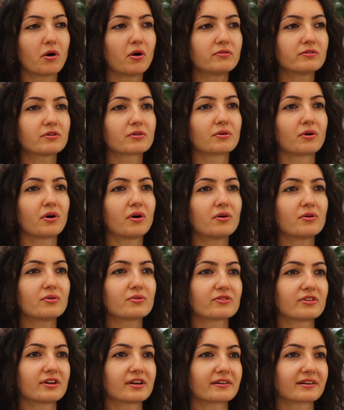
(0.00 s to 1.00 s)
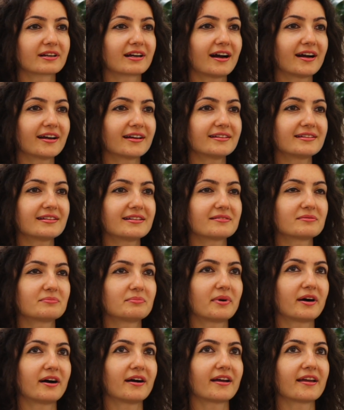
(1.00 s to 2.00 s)
Overall, they are
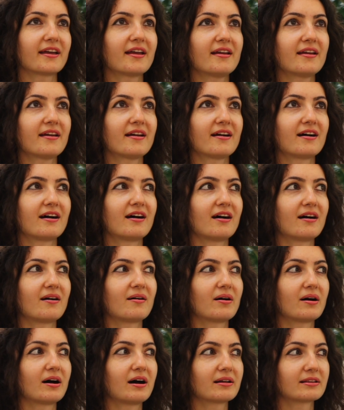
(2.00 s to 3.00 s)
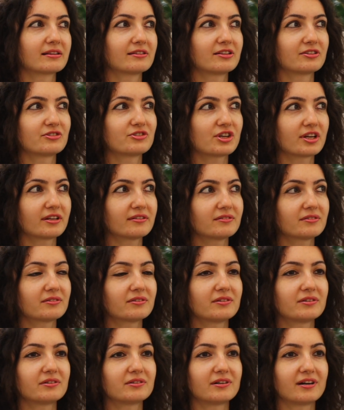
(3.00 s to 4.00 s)
guided by the
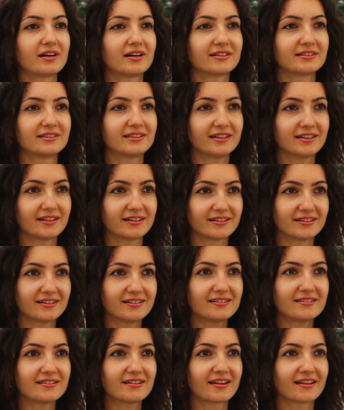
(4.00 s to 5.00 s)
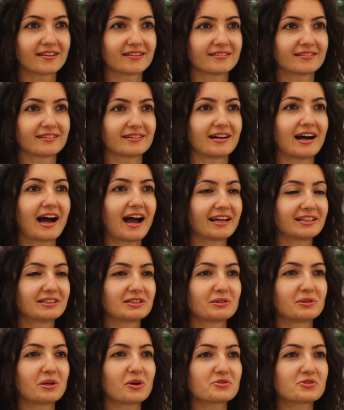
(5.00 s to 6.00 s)
general idea and
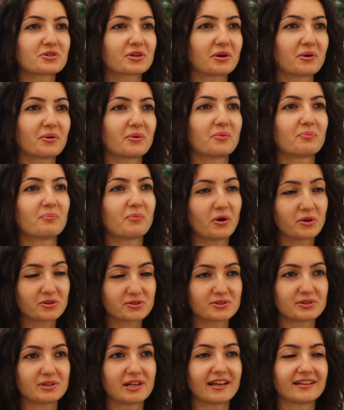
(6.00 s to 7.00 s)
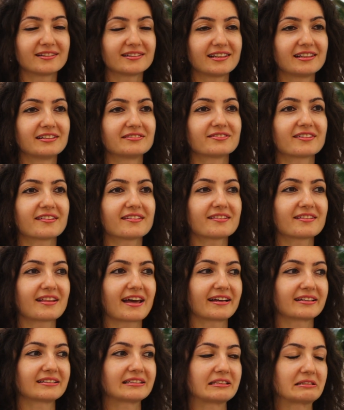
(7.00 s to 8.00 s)
ideological postulate even
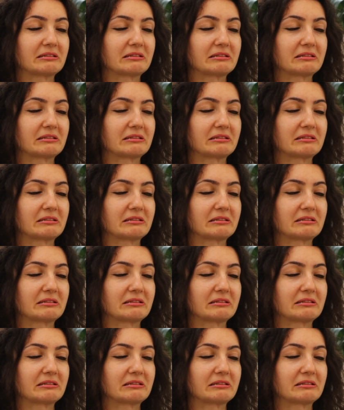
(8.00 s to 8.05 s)
that